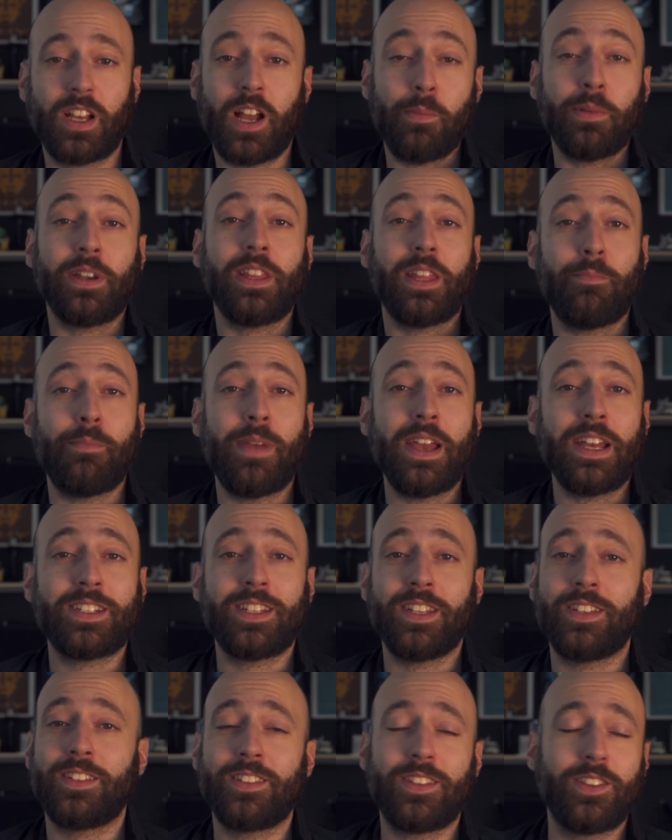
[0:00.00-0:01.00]
The company that
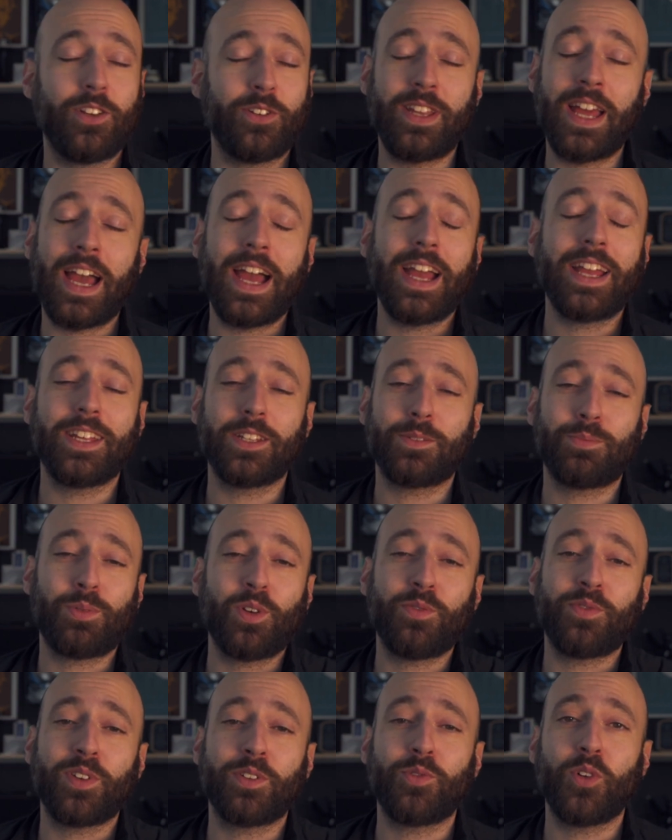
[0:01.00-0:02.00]
makes it, their tag is
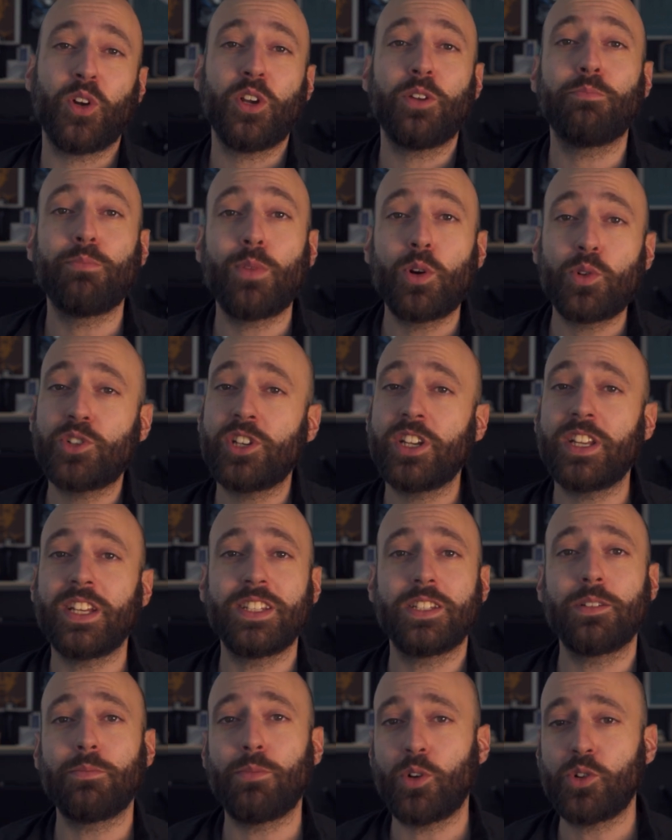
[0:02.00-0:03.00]
perfect for it. Motion
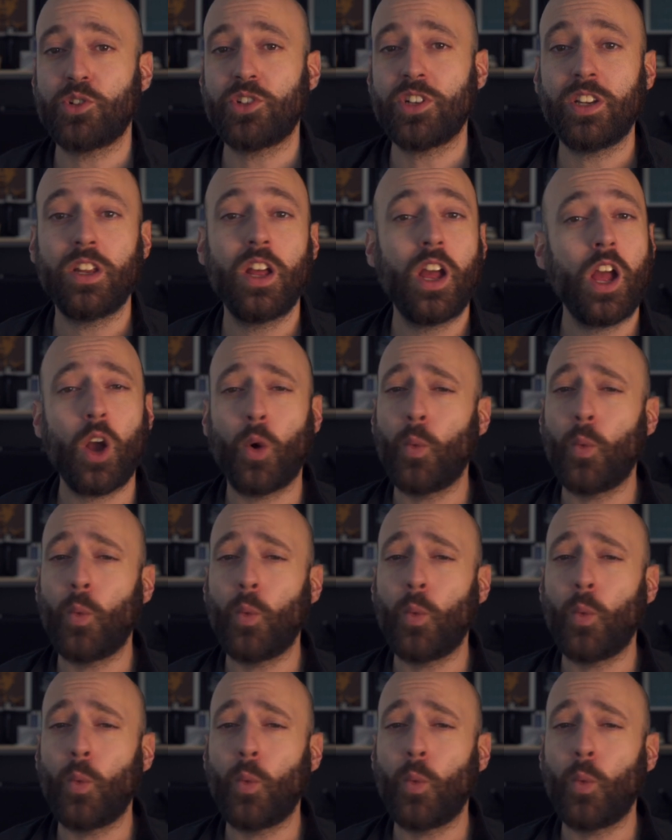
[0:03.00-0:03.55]
is emotion.